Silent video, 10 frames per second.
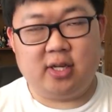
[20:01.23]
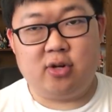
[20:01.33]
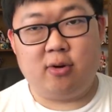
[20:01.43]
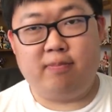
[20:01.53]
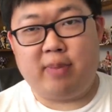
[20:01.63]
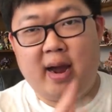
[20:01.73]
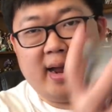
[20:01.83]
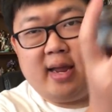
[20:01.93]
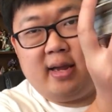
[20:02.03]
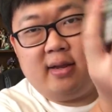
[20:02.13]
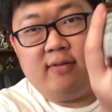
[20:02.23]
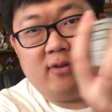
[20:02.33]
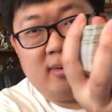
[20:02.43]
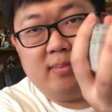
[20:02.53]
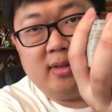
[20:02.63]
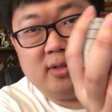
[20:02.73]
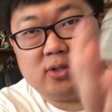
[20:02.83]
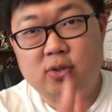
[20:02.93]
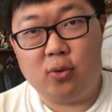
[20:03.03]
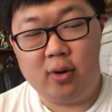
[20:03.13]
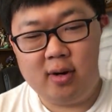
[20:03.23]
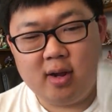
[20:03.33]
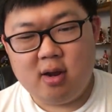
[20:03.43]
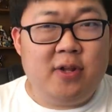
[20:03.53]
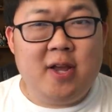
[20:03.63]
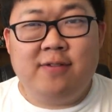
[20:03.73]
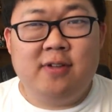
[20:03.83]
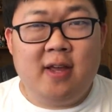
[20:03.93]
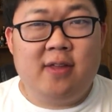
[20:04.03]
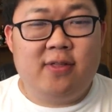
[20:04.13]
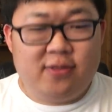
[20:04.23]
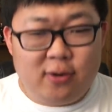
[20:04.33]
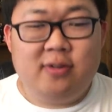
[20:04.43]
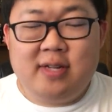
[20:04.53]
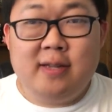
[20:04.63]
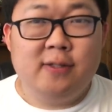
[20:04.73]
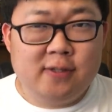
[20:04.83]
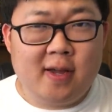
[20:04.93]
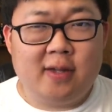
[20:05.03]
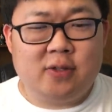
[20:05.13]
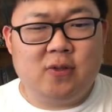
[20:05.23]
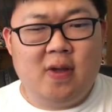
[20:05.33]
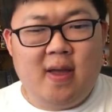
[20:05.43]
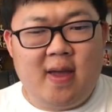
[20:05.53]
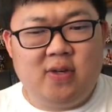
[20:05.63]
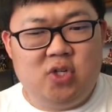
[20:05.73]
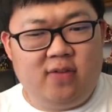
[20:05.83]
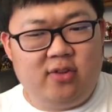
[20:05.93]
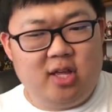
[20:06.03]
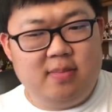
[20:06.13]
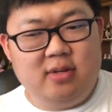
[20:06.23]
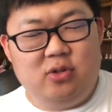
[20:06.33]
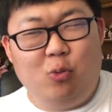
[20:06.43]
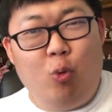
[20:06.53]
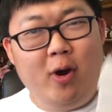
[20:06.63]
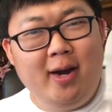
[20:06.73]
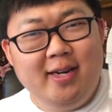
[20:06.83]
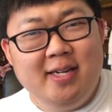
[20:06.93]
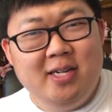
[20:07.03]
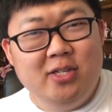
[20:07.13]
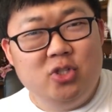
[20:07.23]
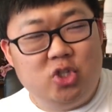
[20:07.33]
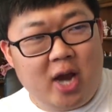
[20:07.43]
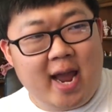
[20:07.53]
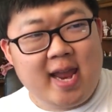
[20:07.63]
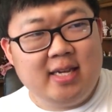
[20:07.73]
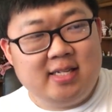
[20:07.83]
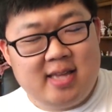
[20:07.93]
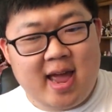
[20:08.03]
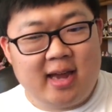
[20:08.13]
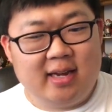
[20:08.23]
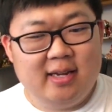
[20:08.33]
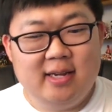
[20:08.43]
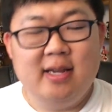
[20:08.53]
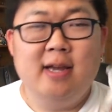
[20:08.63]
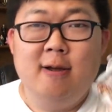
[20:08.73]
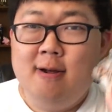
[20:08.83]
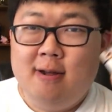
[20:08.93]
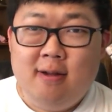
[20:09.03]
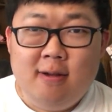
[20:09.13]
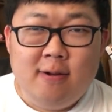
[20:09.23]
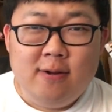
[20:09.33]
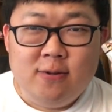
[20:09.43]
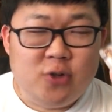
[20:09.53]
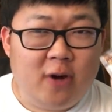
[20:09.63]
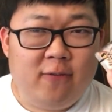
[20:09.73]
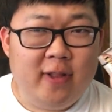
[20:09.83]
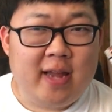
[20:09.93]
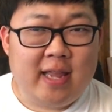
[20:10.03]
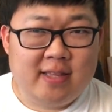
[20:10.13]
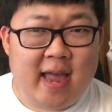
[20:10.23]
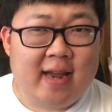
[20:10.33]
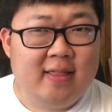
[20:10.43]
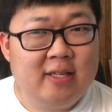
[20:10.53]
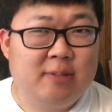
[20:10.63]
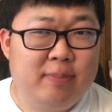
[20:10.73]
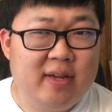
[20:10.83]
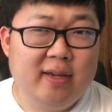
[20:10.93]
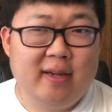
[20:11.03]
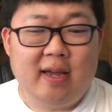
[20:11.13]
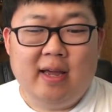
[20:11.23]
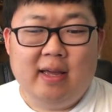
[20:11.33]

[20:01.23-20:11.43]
that you're buying from in the store? You have to take 13 sets and shuffle them into one giant deck. Shuffling a deck this big